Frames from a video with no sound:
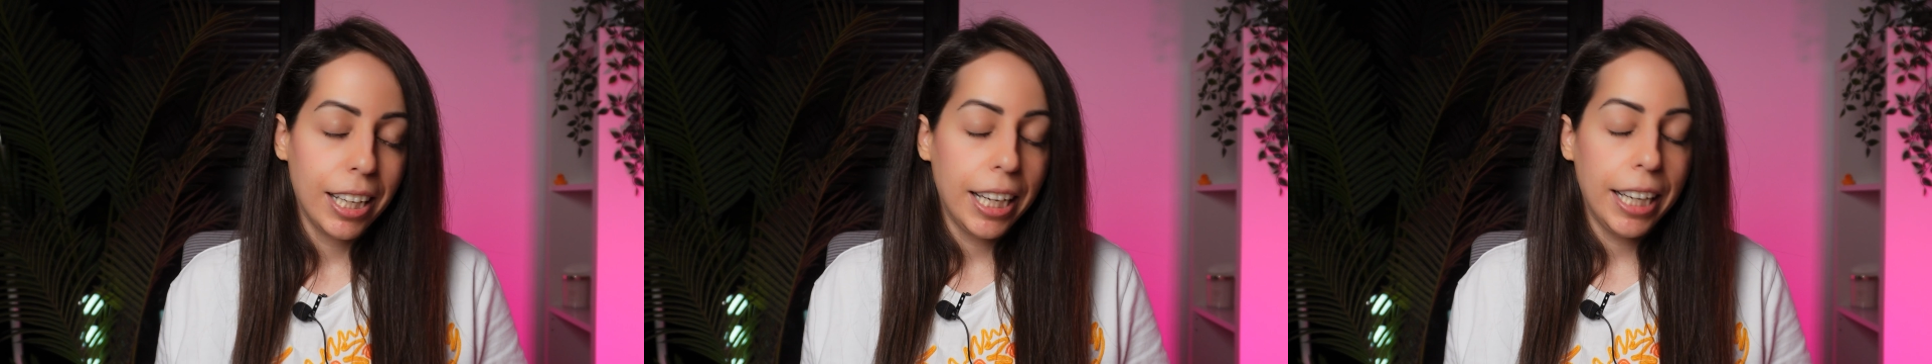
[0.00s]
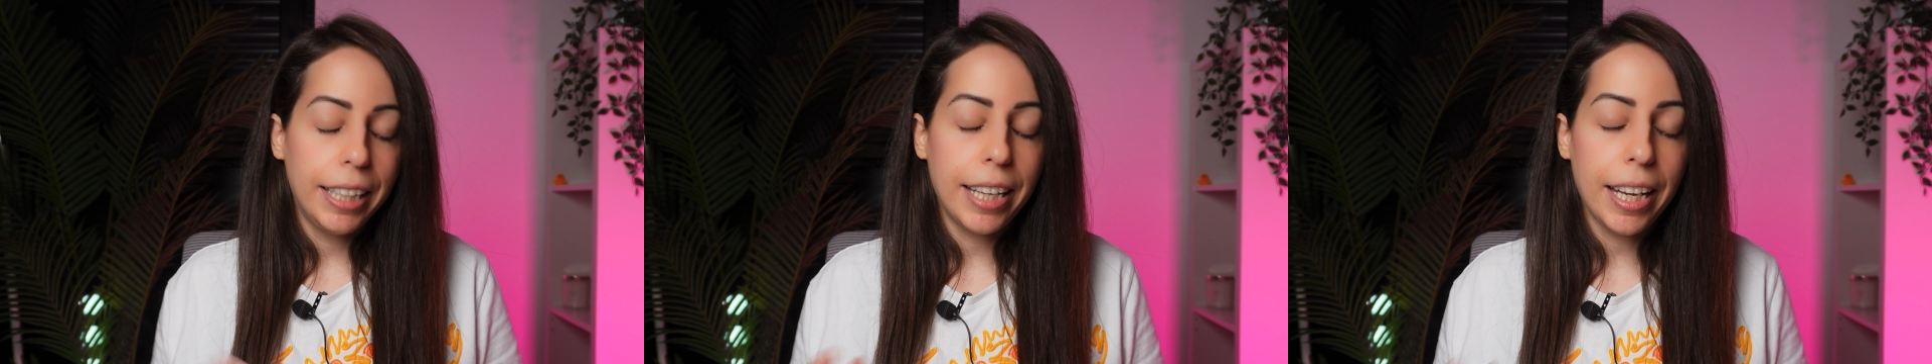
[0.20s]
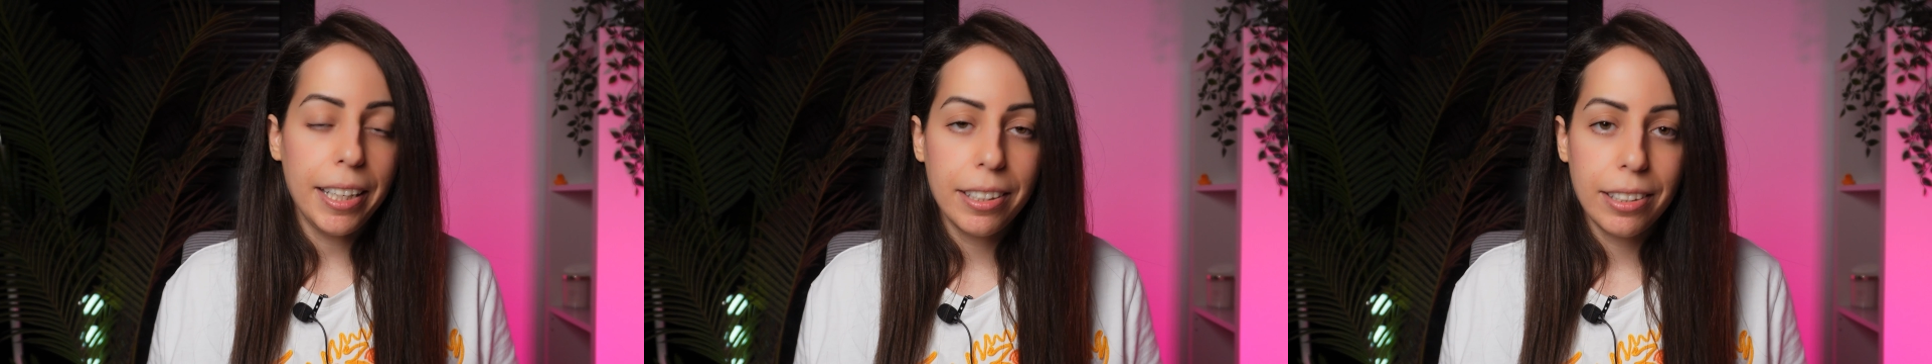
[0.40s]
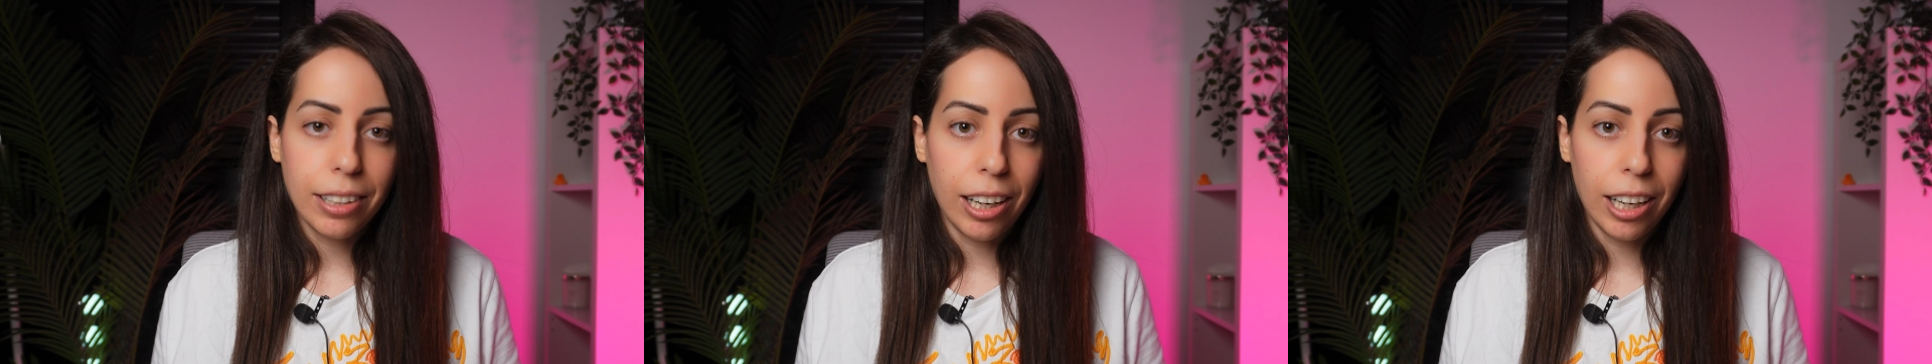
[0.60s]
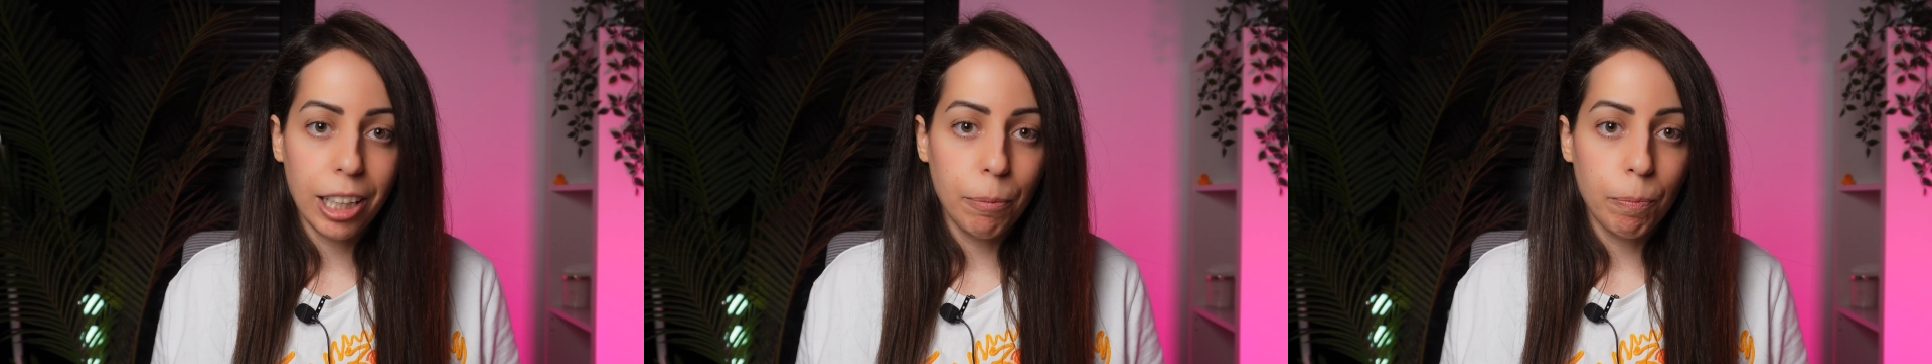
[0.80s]
It takes
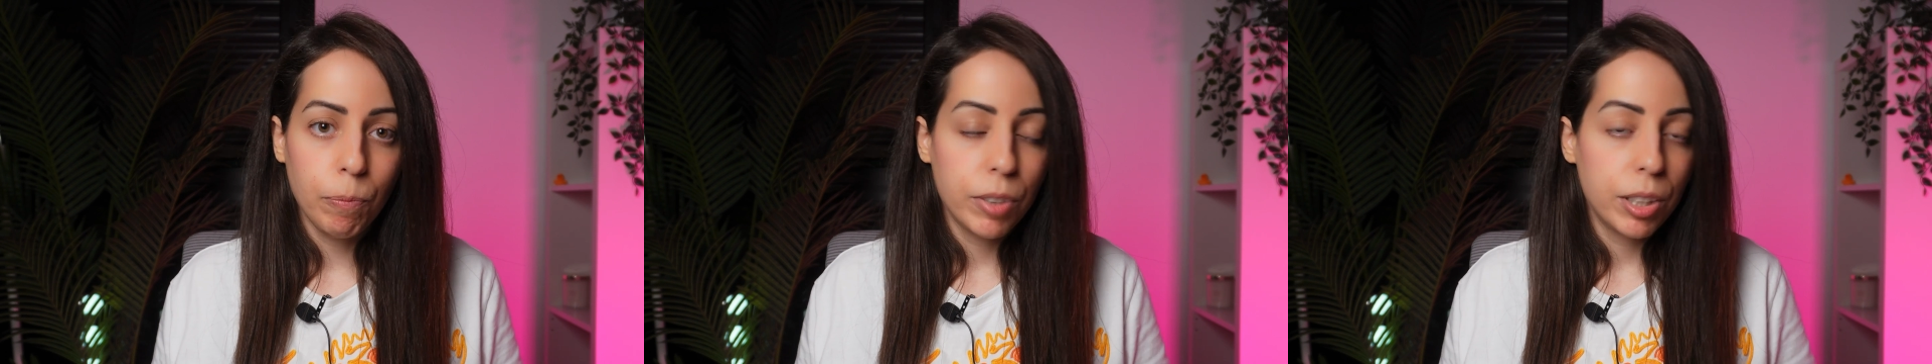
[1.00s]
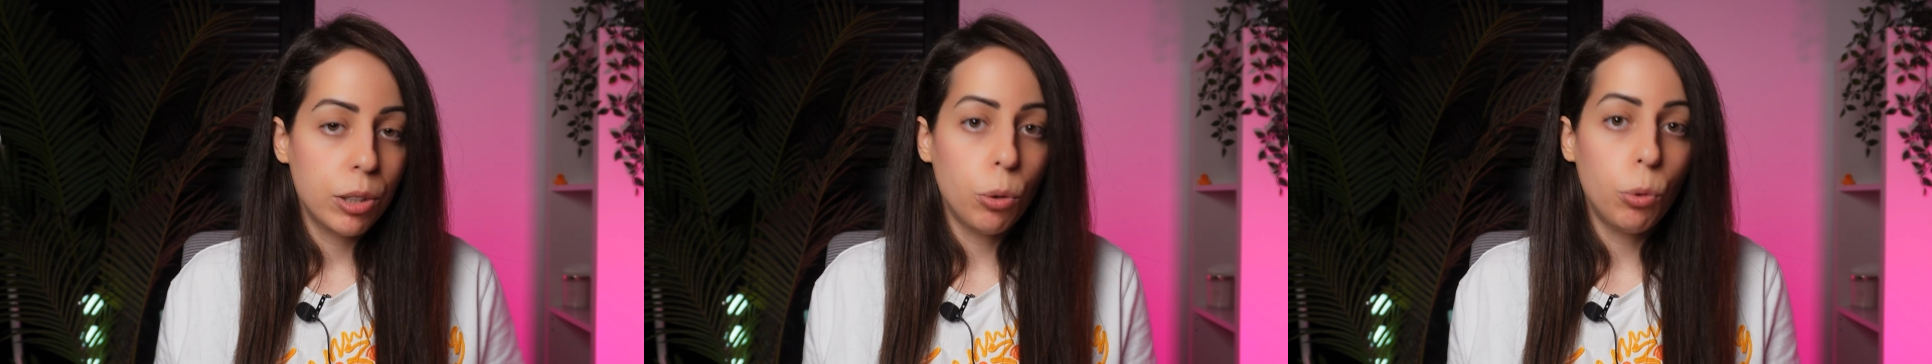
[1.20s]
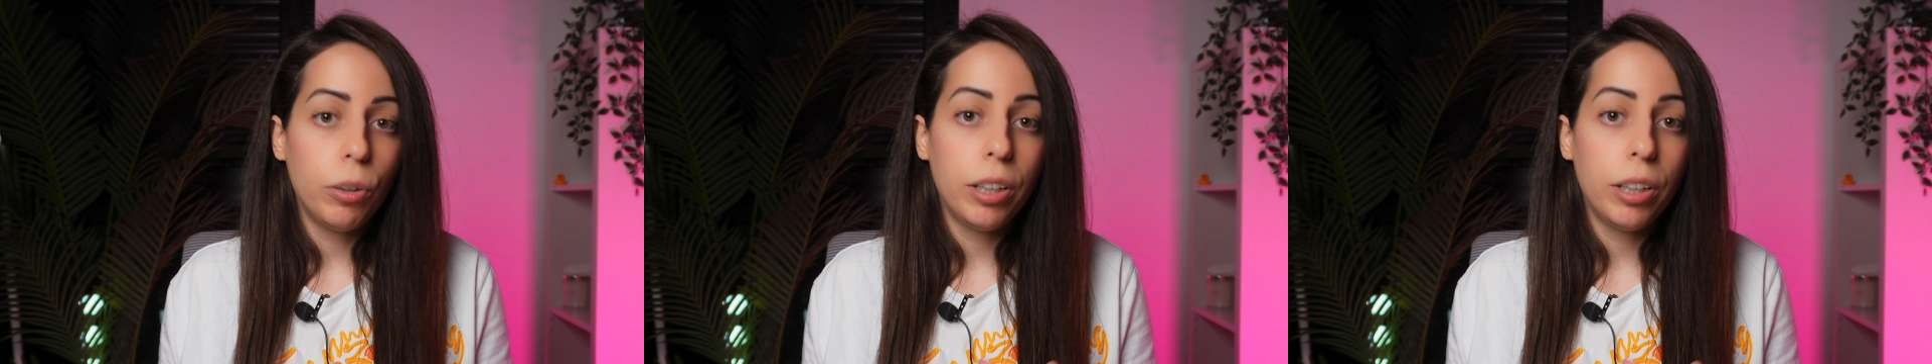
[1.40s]
time, so